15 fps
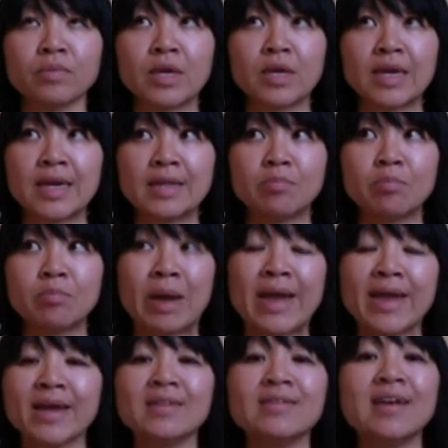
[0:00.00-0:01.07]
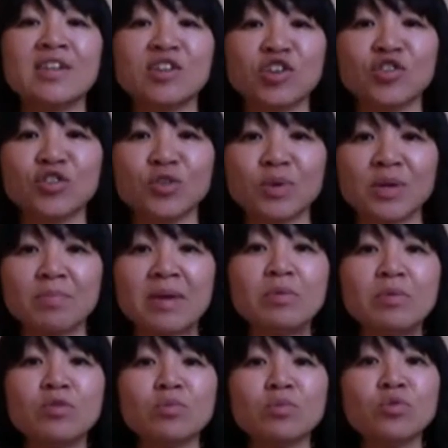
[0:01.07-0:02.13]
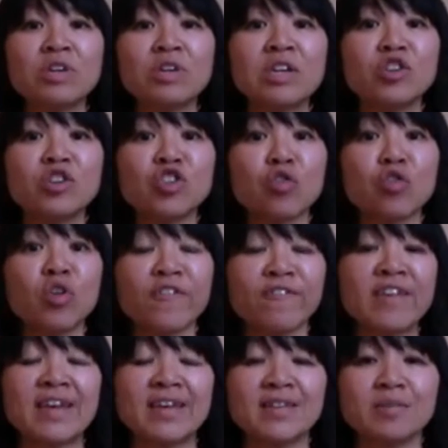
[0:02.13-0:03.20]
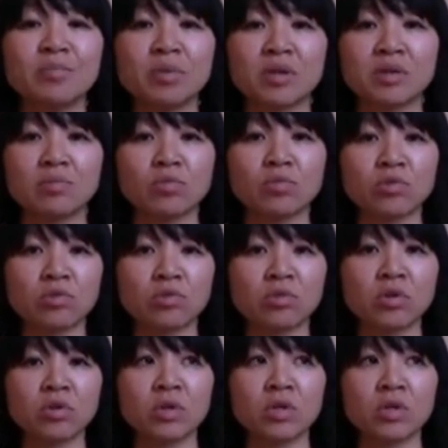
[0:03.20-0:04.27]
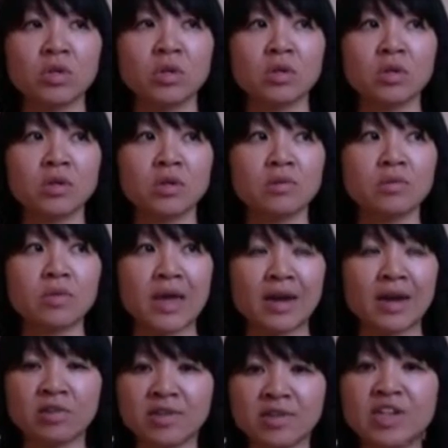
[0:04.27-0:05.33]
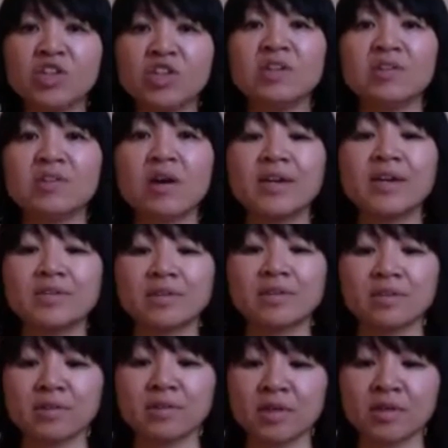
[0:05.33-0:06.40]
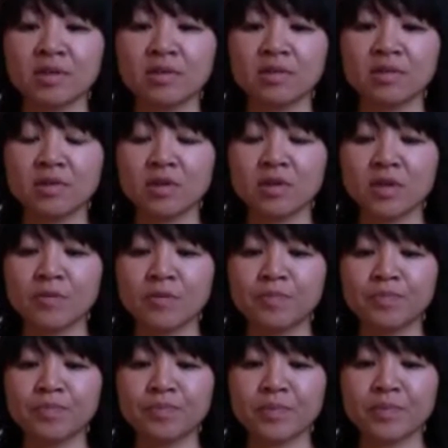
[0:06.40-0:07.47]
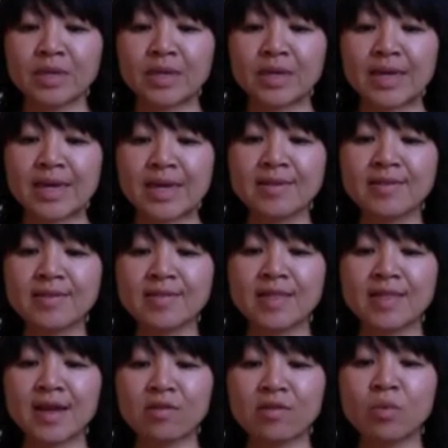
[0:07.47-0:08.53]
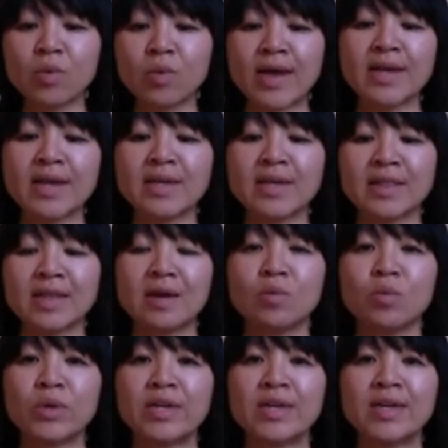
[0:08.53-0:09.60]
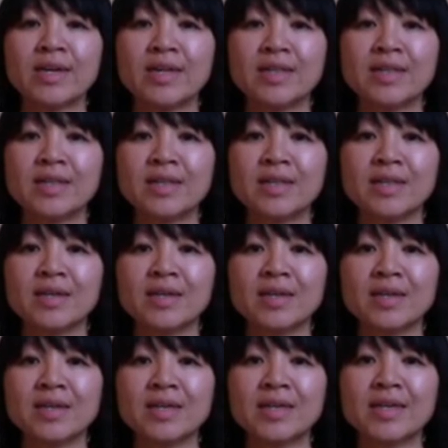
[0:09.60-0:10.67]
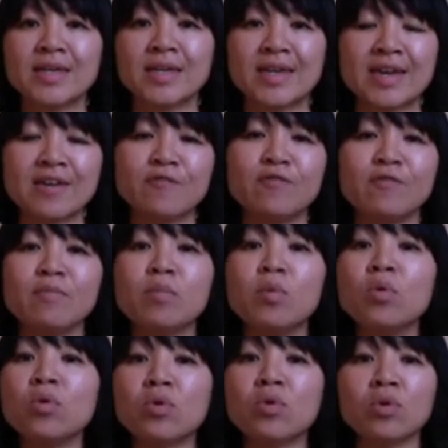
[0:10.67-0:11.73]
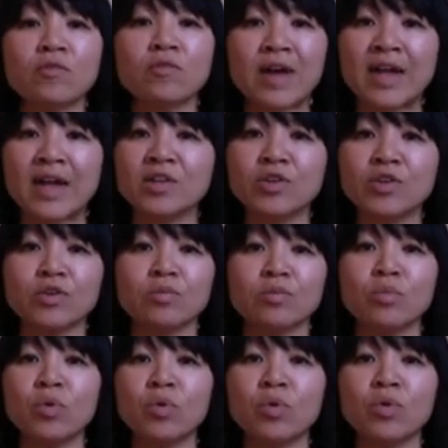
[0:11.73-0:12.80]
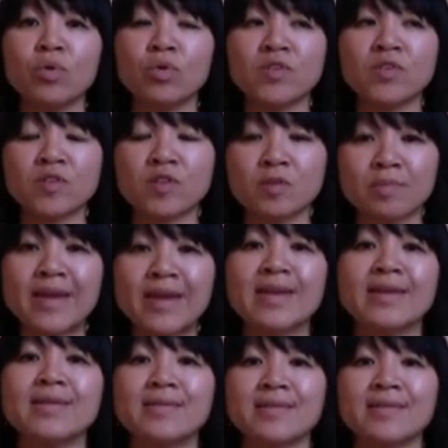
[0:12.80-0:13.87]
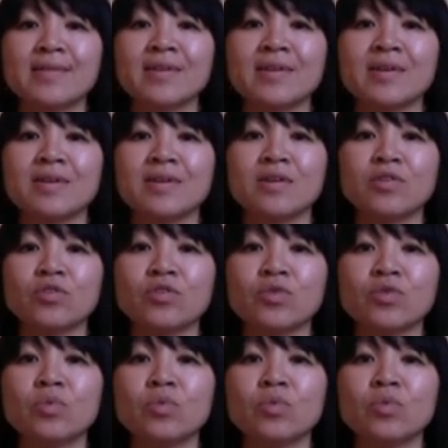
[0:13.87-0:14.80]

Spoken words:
in paying attention to it. Maybe not more in control of it, but more our attention is heightened. And is there a way that we can give more value, more space to